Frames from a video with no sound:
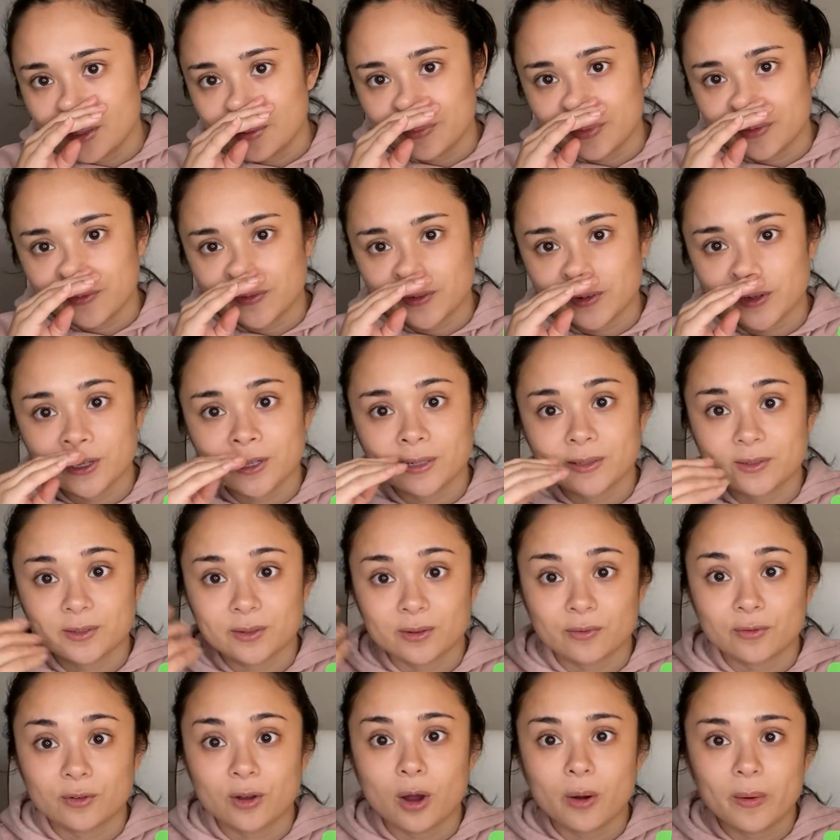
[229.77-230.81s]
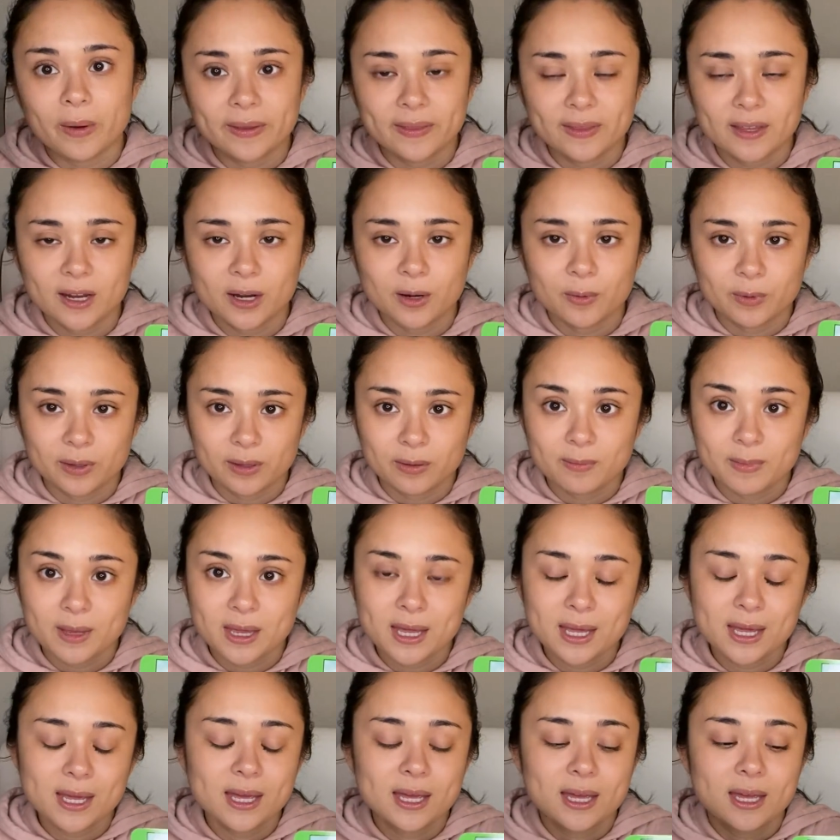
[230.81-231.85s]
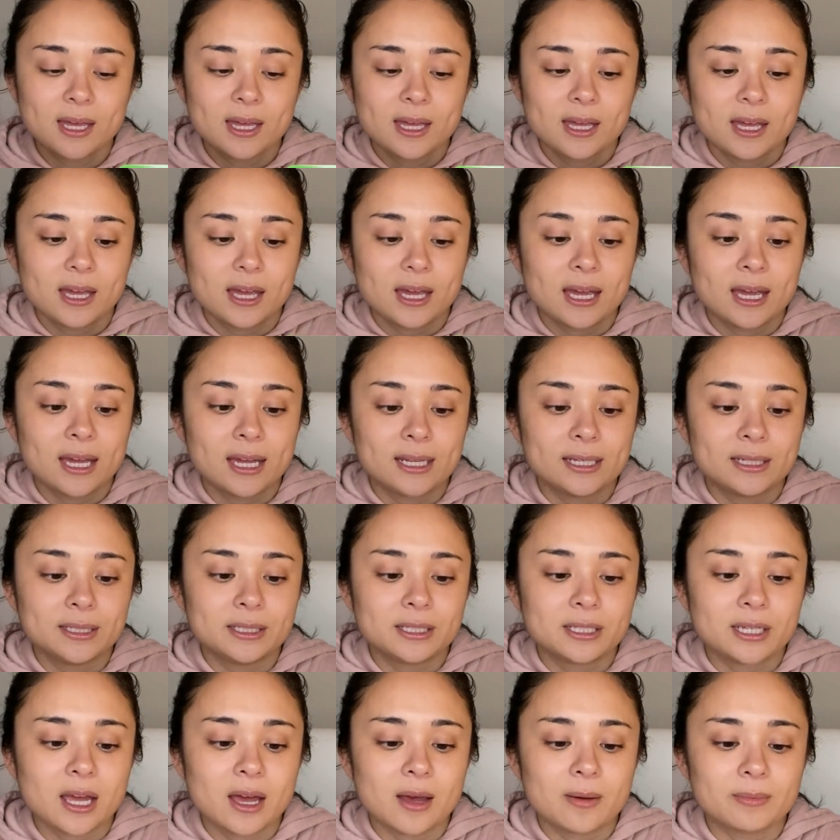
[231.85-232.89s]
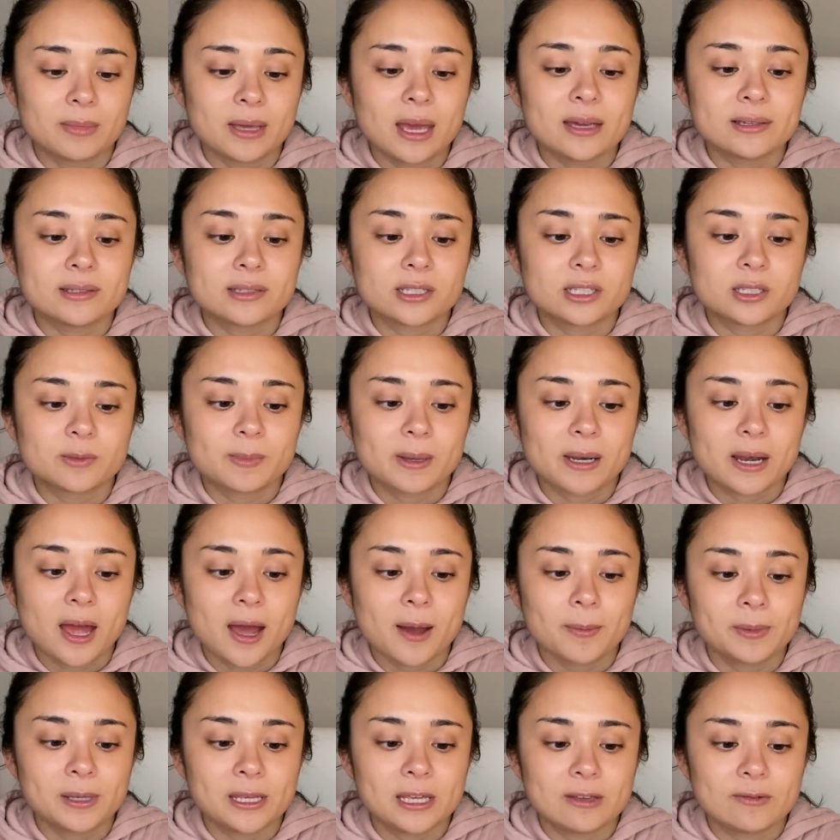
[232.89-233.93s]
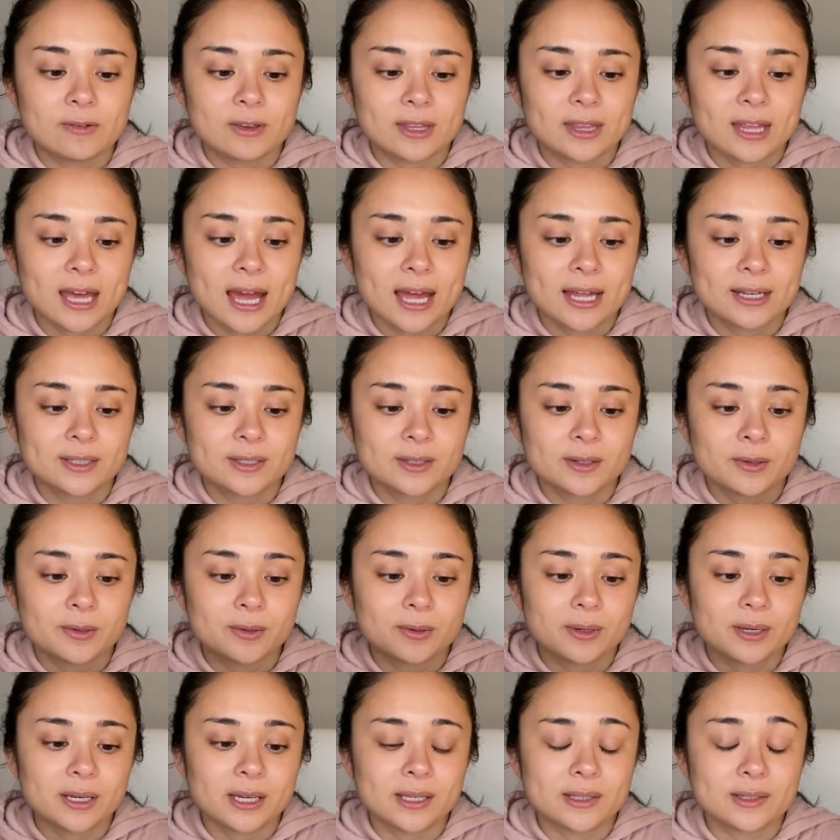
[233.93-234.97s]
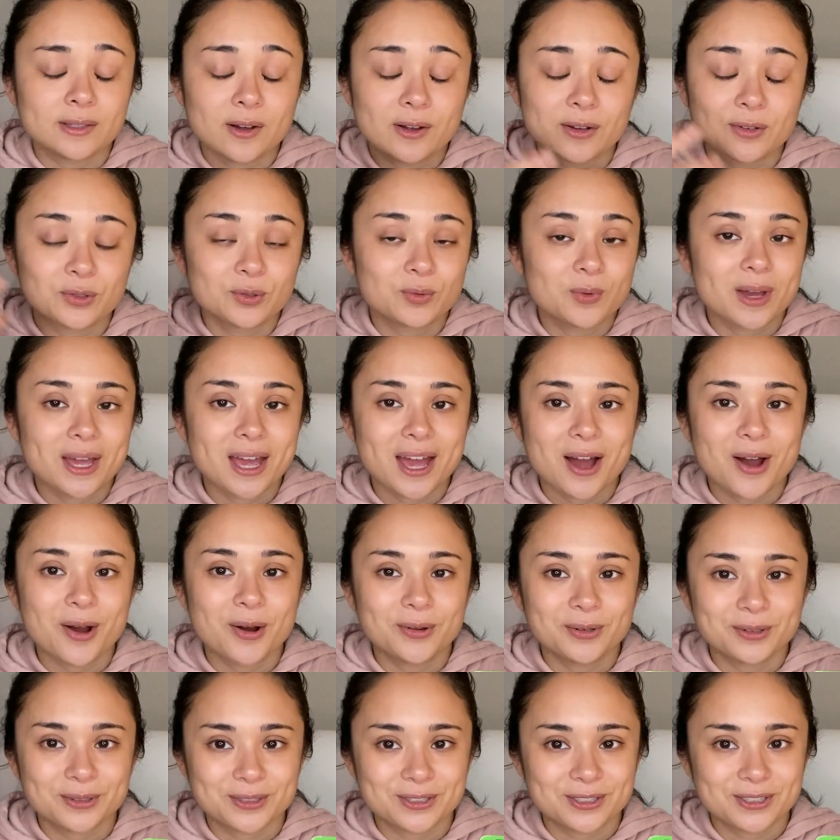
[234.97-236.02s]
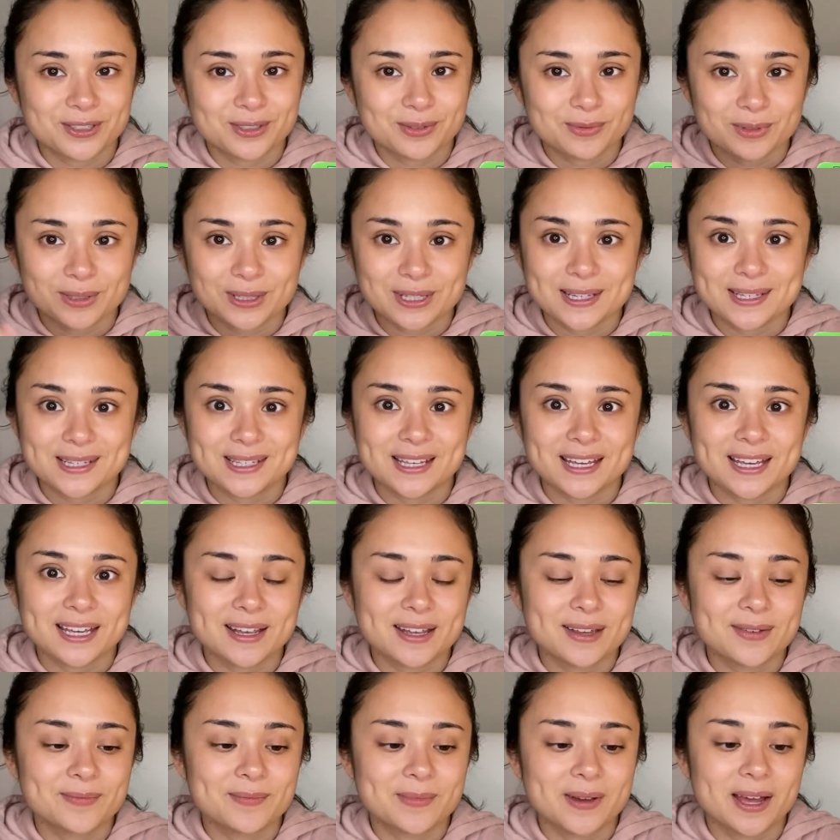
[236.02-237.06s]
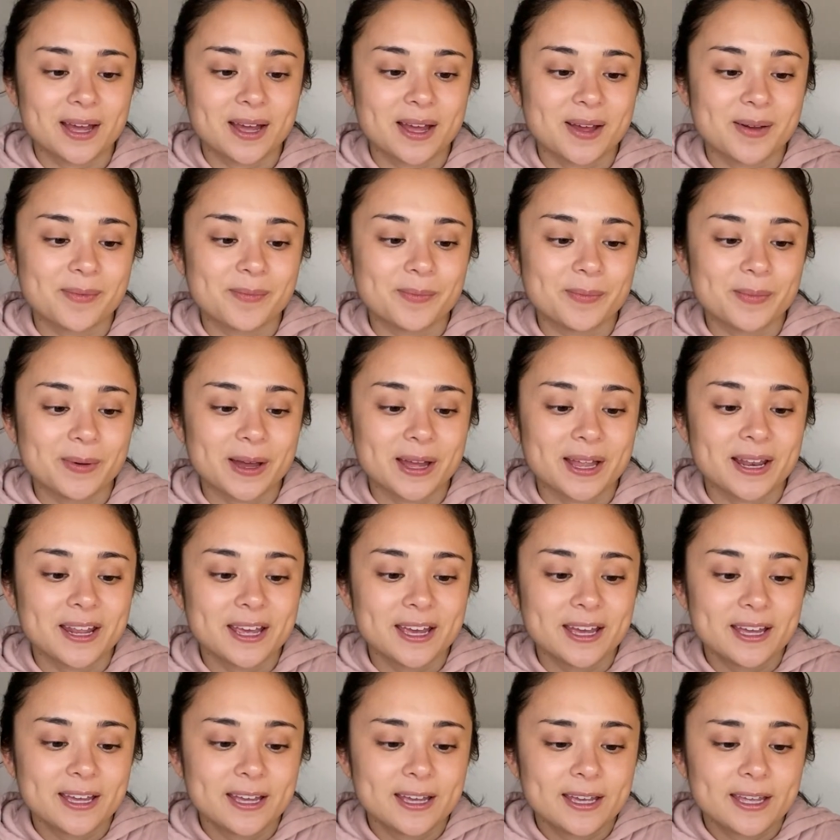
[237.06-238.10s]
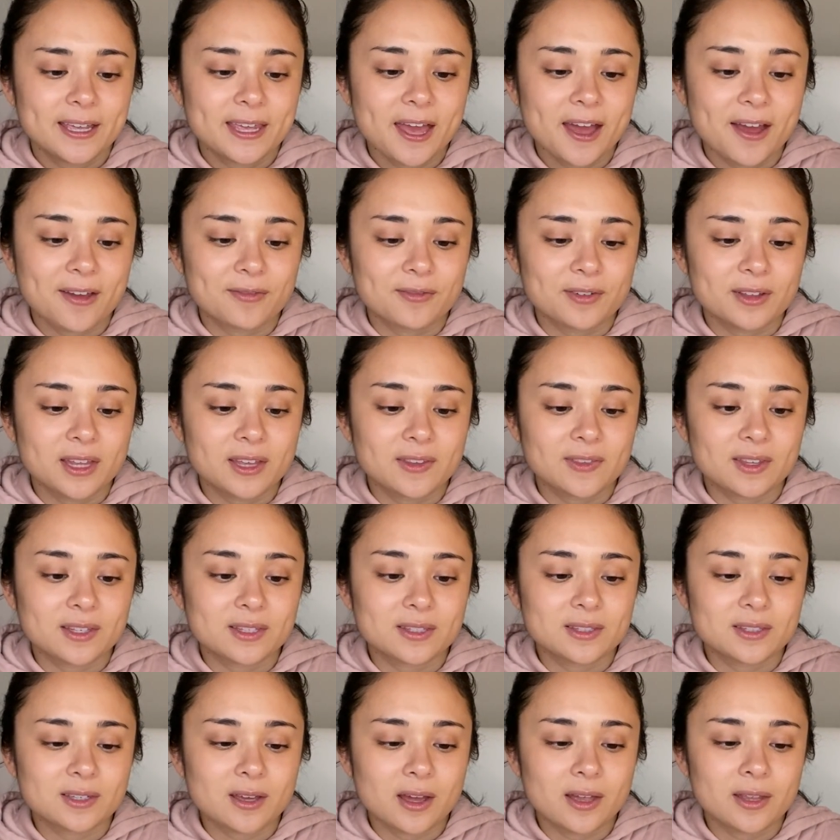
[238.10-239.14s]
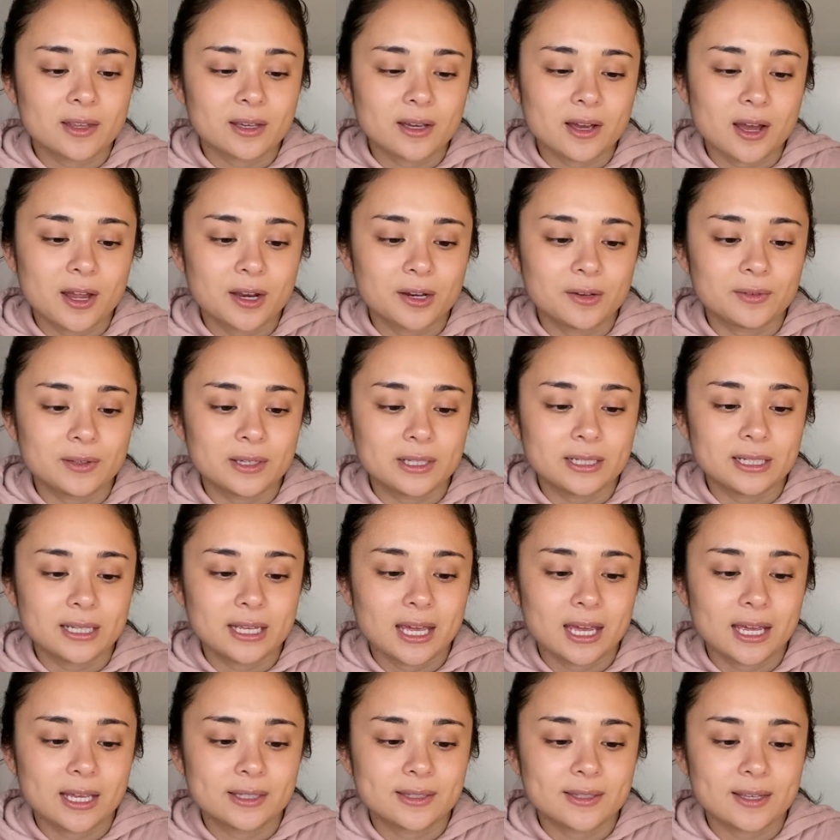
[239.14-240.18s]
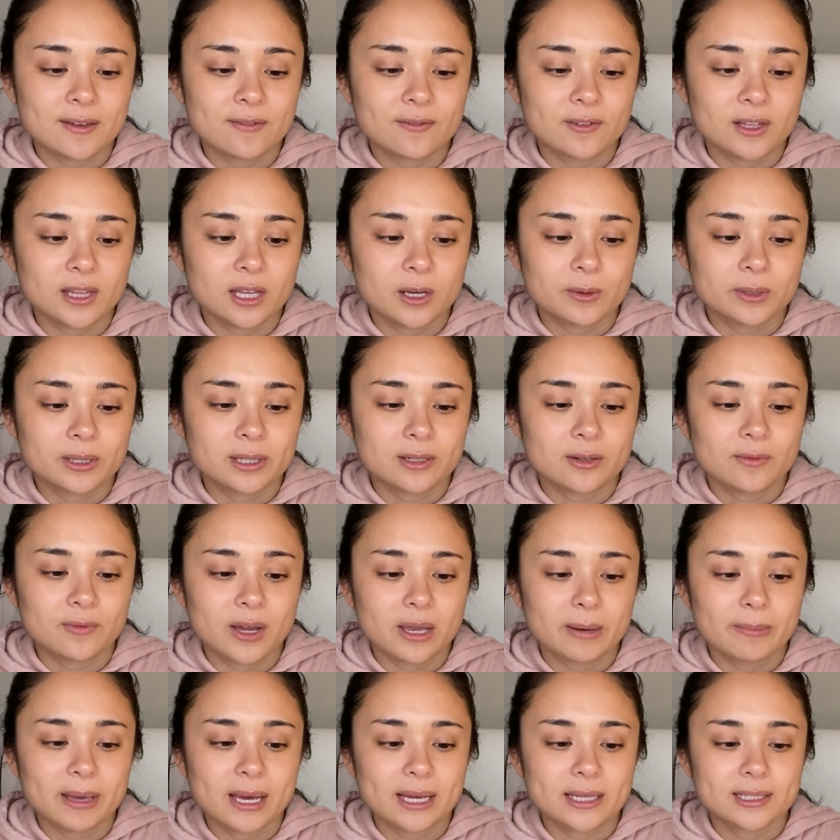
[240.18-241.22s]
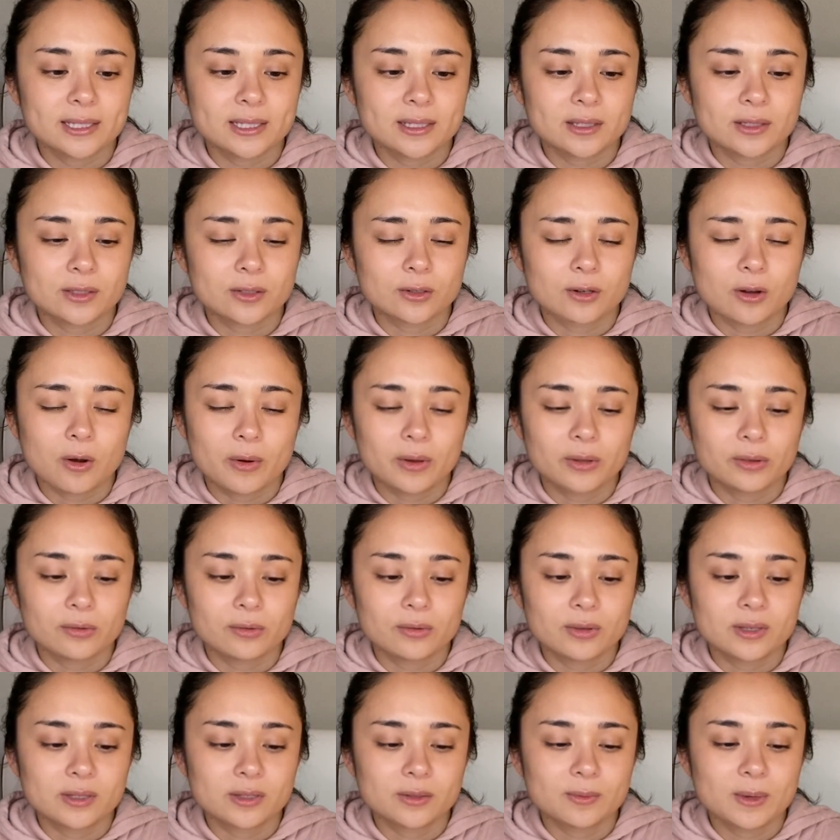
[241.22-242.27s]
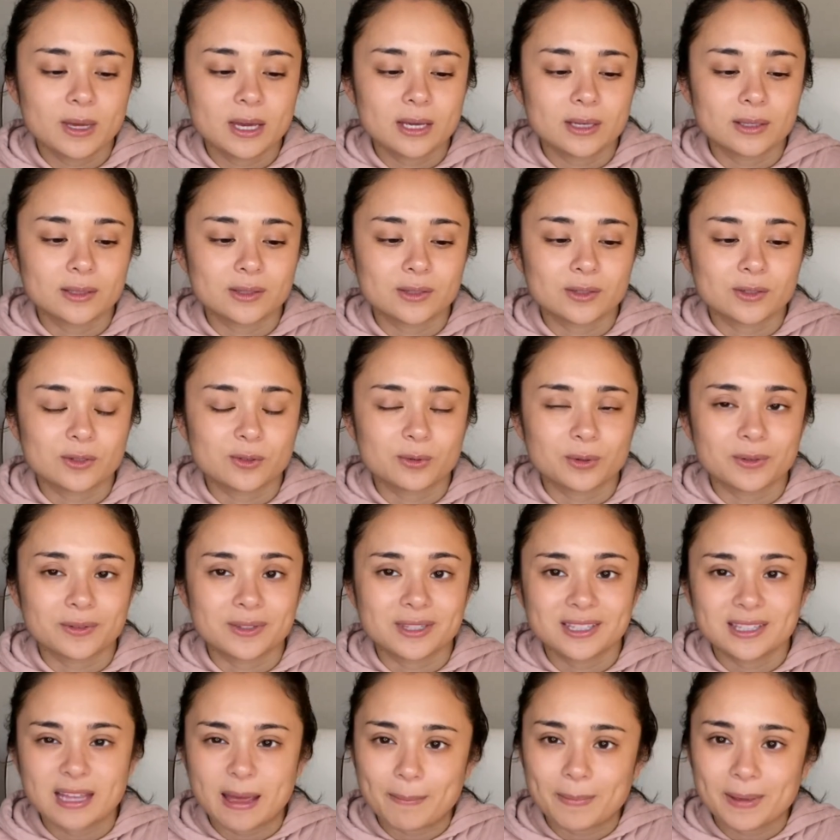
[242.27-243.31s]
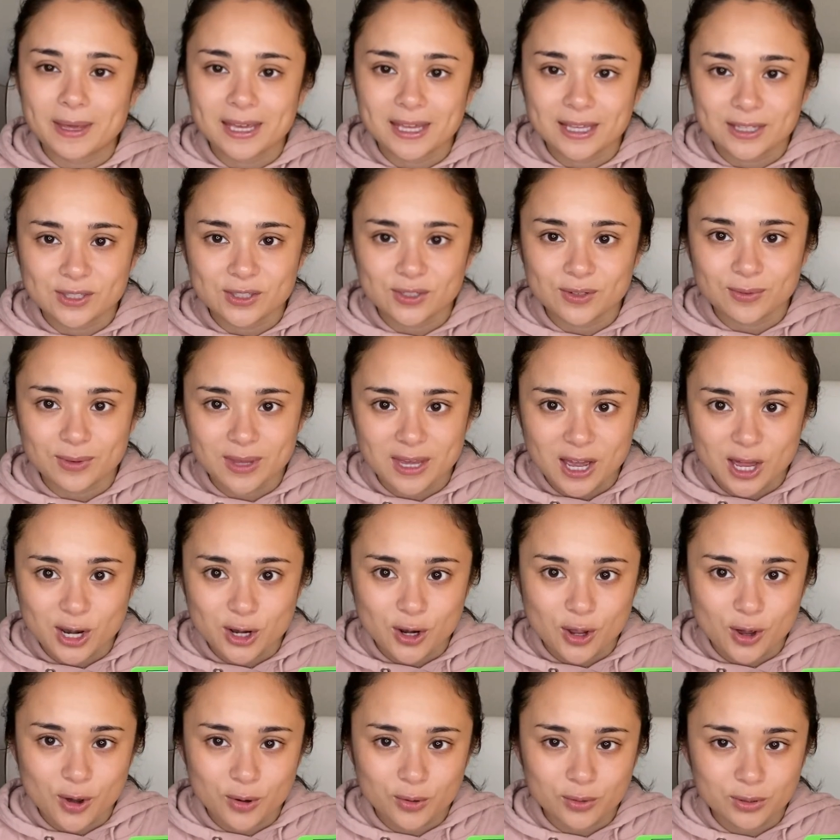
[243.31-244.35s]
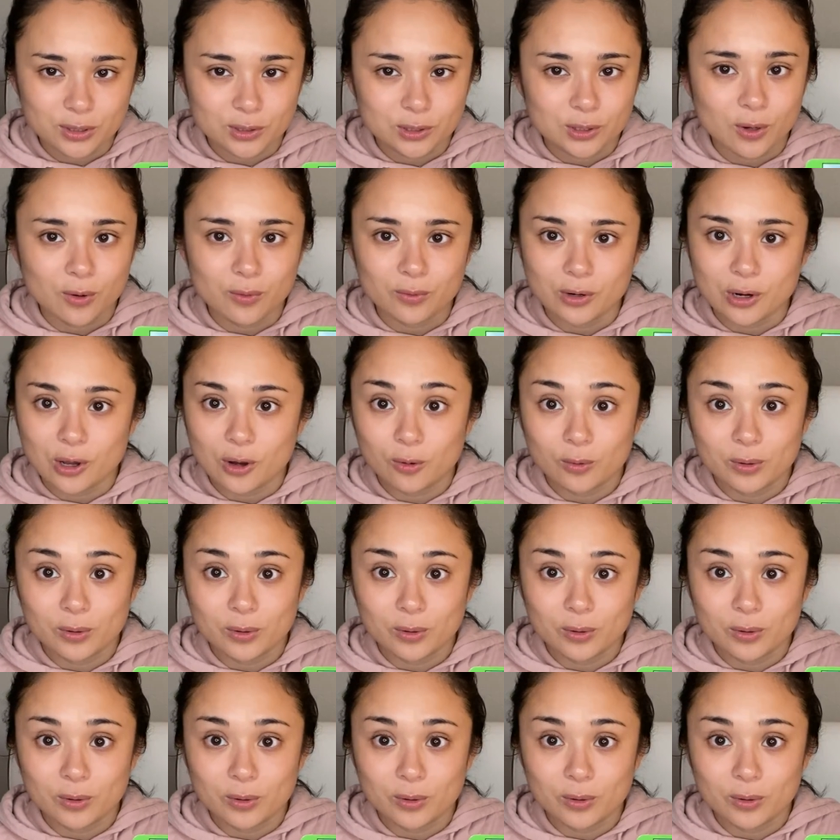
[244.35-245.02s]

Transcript: before sort of going there with me. And yeah, he's just been upheaving that. So it's on its way out, or just releasing it. But yeah, I feel like it kind of indicates, I feel like what the Divine Masculines are going through this week is just sort of stepping into the unknown. You don't know